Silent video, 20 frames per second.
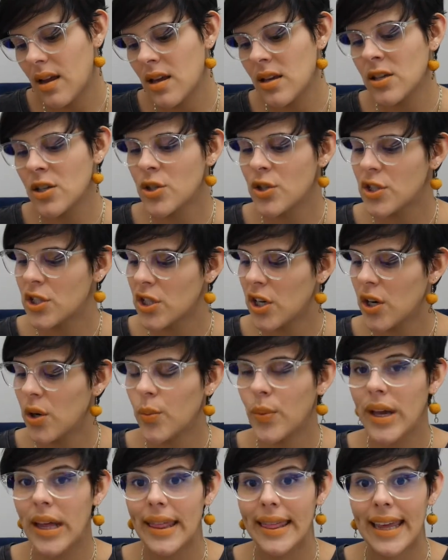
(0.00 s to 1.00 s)
you
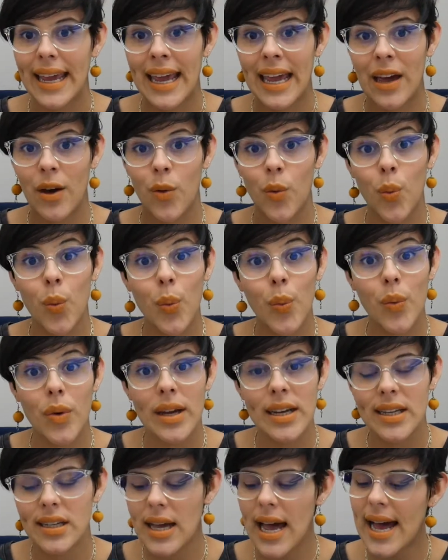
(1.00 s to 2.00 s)
start with
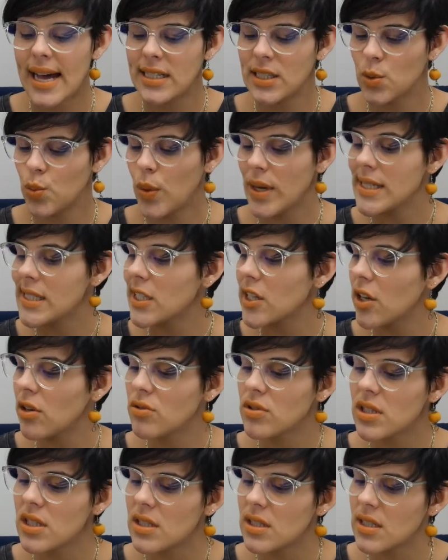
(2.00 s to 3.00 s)
it has
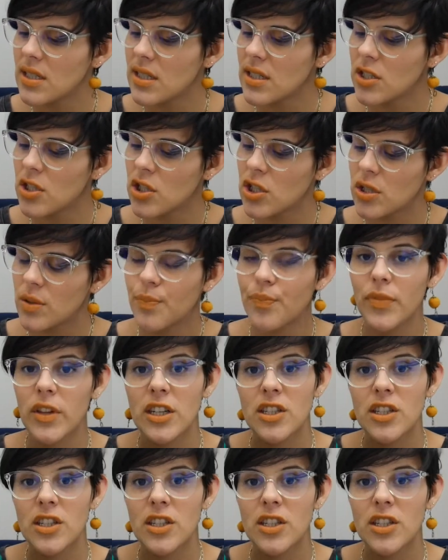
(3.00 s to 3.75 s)
waistcoat stitch.